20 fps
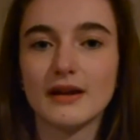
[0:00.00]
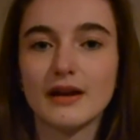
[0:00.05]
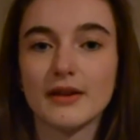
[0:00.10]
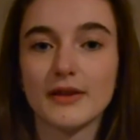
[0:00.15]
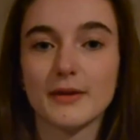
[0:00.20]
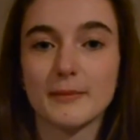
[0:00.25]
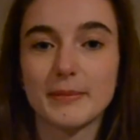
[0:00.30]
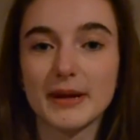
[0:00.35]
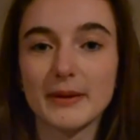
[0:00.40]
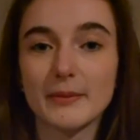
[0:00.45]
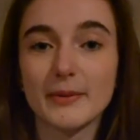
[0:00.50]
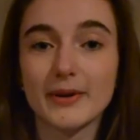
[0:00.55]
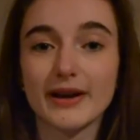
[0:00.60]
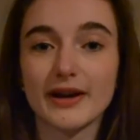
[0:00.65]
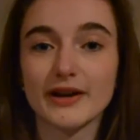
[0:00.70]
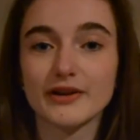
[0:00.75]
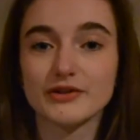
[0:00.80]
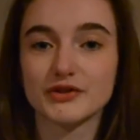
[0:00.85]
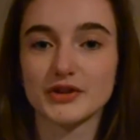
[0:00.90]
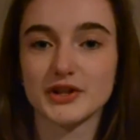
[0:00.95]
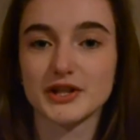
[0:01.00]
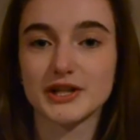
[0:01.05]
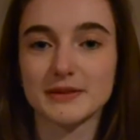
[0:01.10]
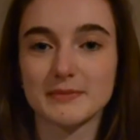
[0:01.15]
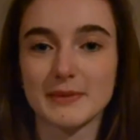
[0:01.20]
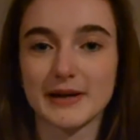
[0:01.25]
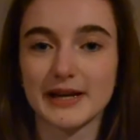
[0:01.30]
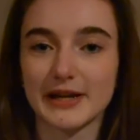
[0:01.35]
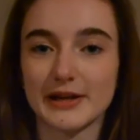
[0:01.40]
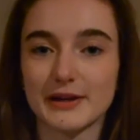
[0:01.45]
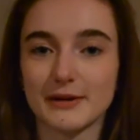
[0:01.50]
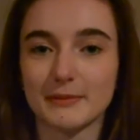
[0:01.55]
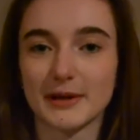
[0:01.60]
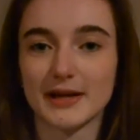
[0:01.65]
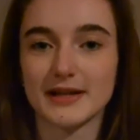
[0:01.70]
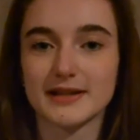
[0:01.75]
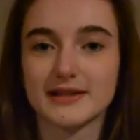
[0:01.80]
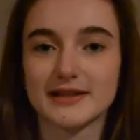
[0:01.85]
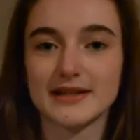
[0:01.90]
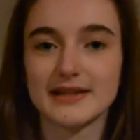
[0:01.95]
The B100 used by
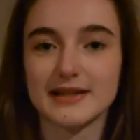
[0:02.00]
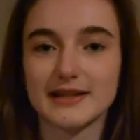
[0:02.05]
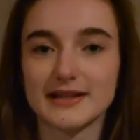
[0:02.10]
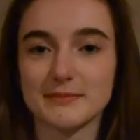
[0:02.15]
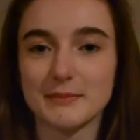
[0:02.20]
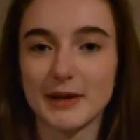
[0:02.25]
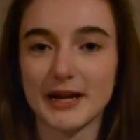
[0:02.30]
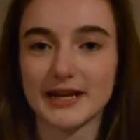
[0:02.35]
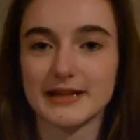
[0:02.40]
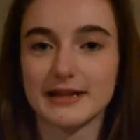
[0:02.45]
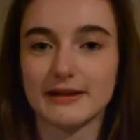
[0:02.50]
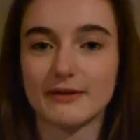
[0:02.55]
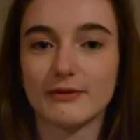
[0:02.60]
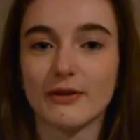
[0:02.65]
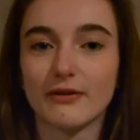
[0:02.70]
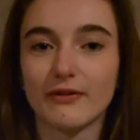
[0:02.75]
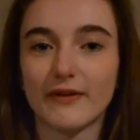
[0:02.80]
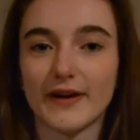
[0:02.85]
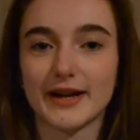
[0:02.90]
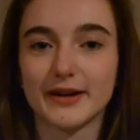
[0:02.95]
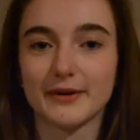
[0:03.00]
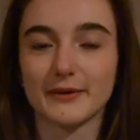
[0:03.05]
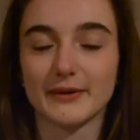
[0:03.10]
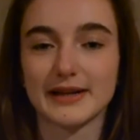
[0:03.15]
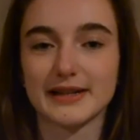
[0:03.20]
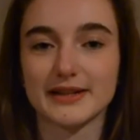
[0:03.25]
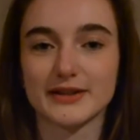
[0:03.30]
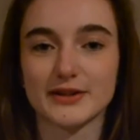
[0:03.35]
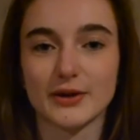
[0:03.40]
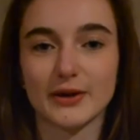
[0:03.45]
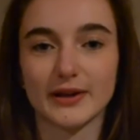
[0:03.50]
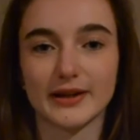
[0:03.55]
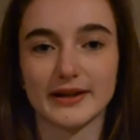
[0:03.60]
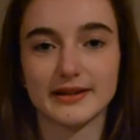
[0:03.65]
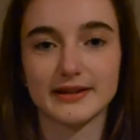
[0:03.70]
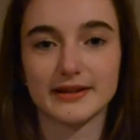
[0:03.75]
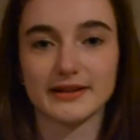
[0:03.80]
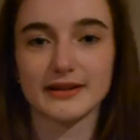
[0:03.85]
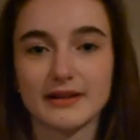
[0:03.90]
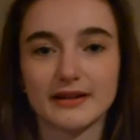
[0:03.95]
Unibus is made in a refinery in
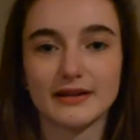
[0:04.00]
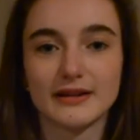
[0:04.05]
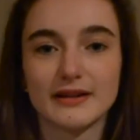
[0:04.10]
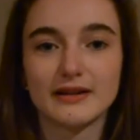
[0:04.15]
Scotland.